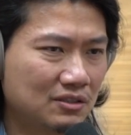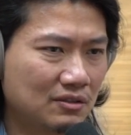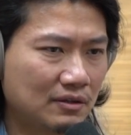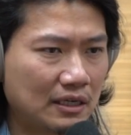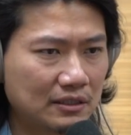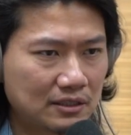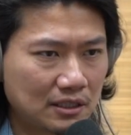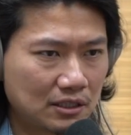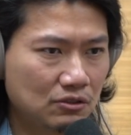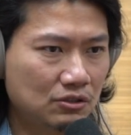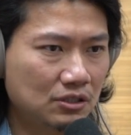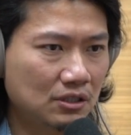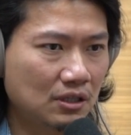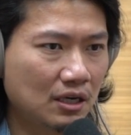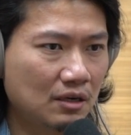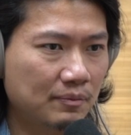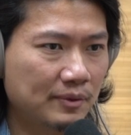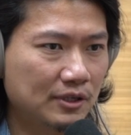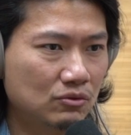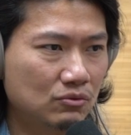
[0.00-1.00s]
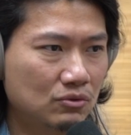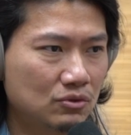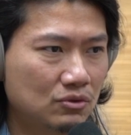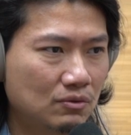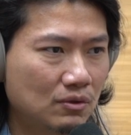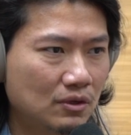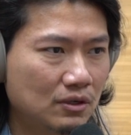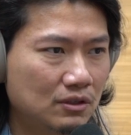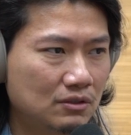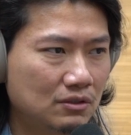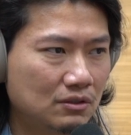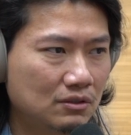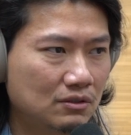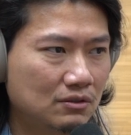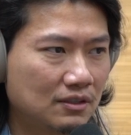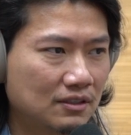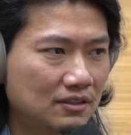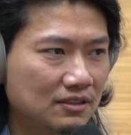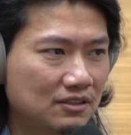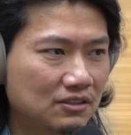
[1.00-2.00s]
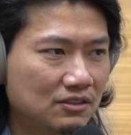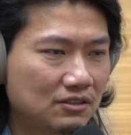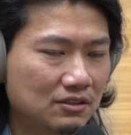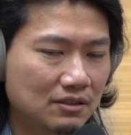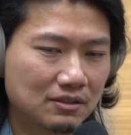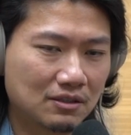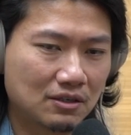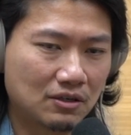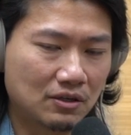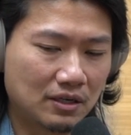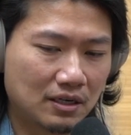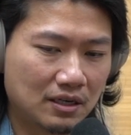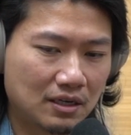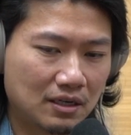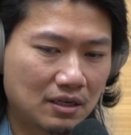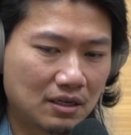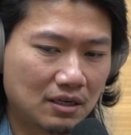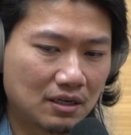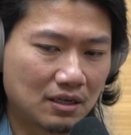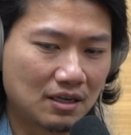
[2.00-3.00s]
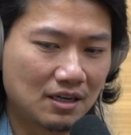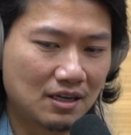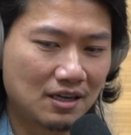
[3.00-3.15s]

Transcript: I was like, "You should think about doing sorority too," and, you know. And then uh,